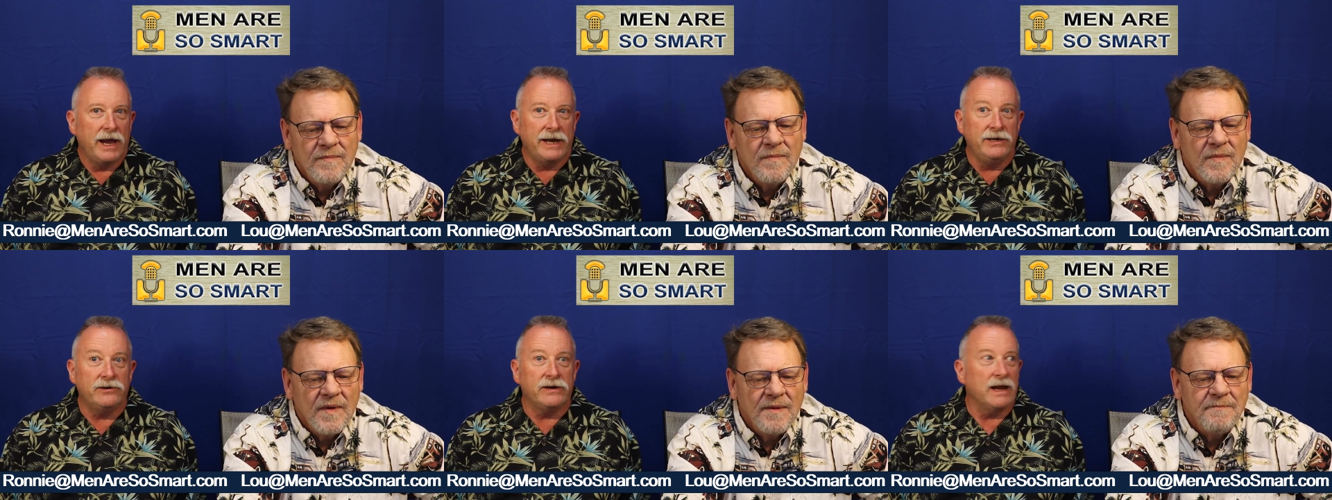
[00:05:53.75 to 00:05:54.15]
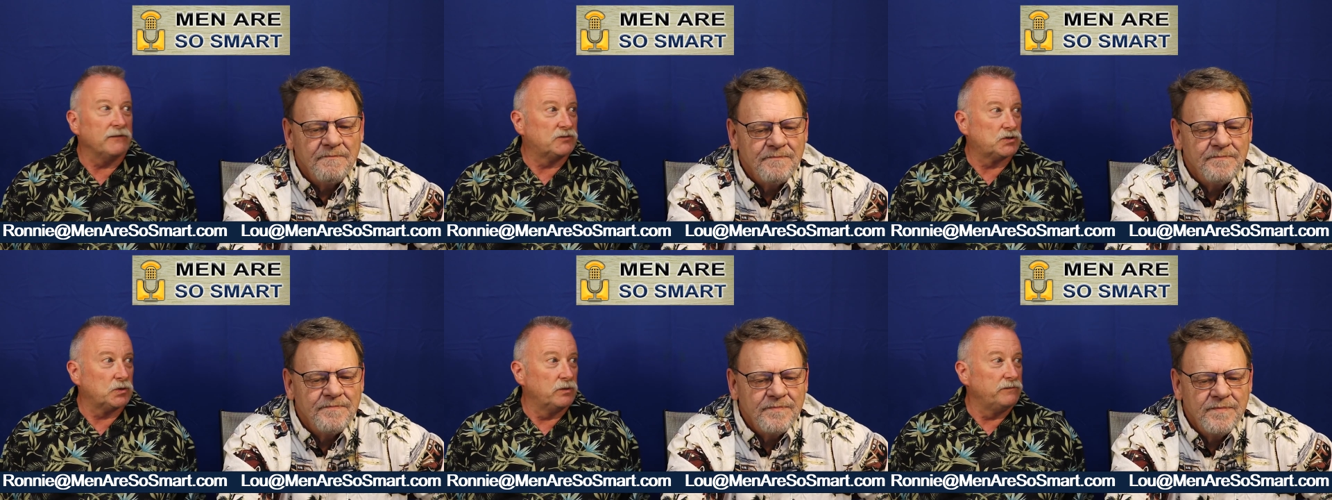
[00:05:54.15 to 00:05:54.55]
Speaker 1: and you can
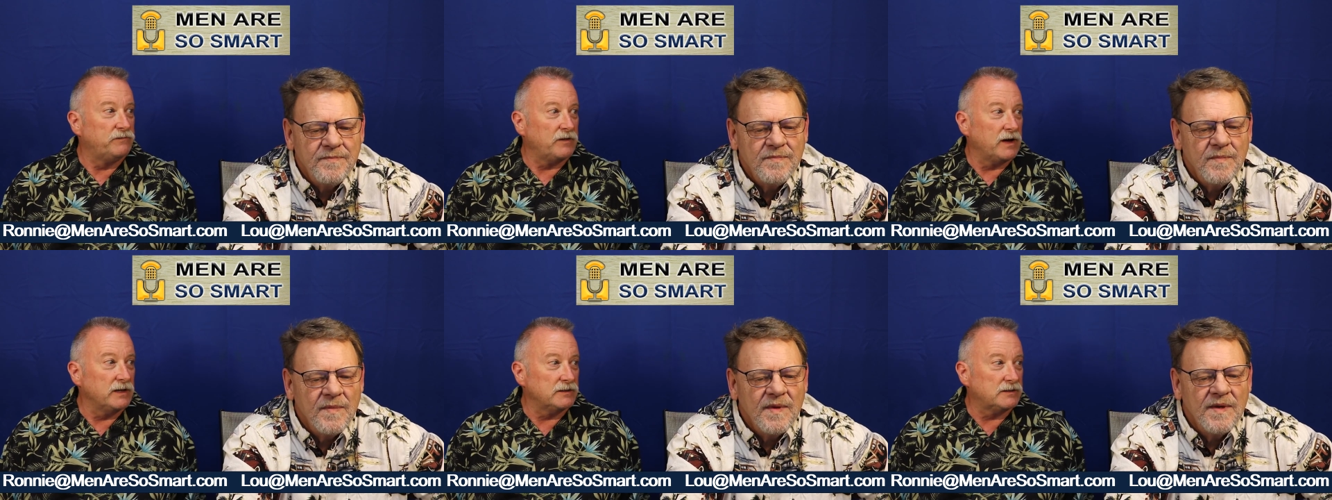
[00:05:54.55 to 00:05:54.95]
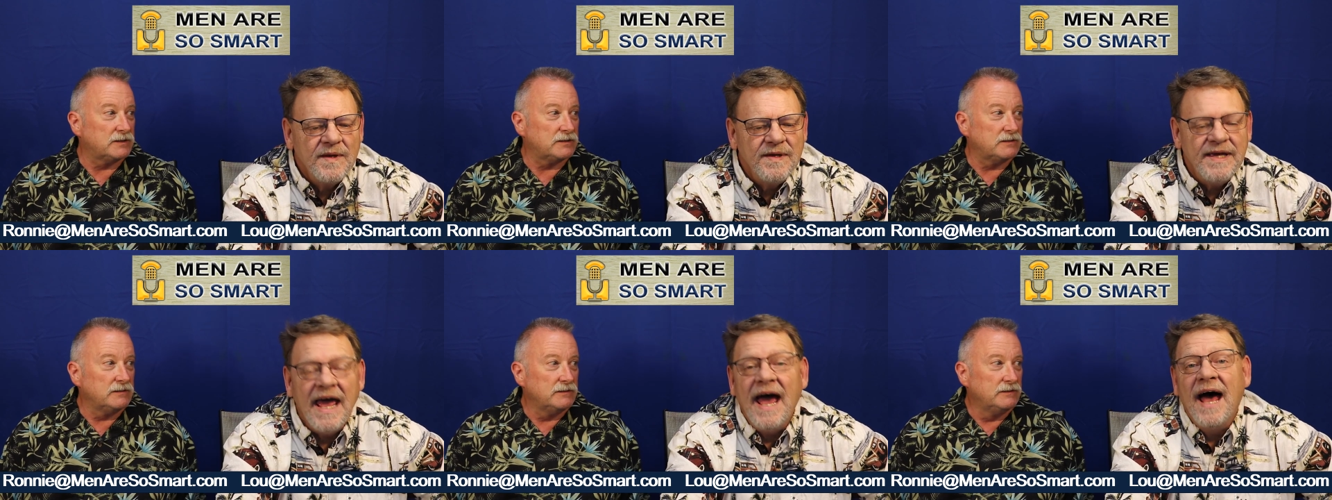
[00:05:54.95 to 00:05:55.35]
have sword
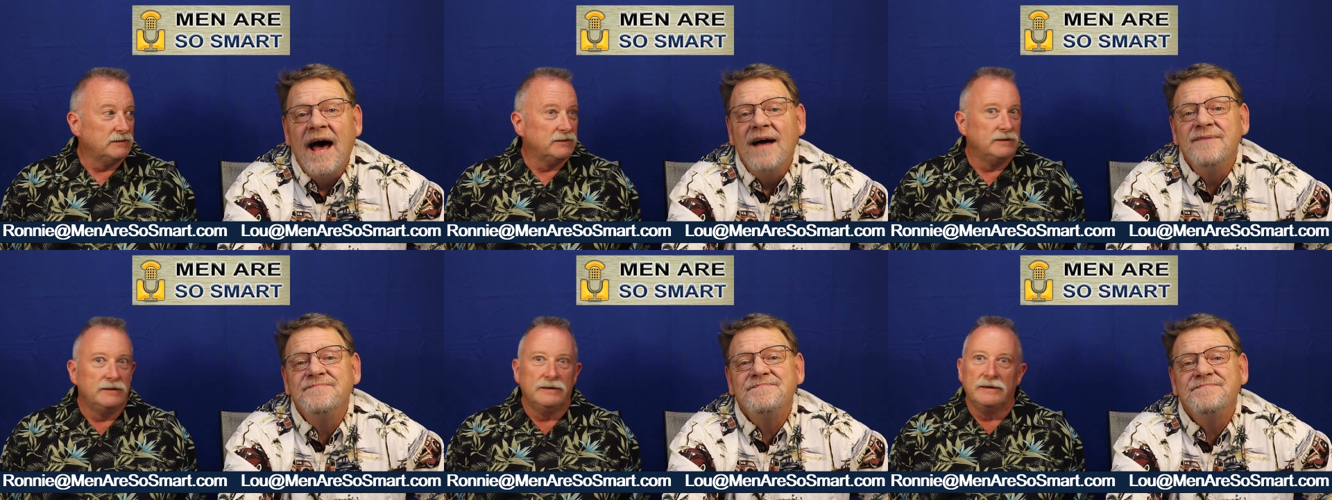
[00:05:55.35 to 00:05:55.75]
fights. Yeah.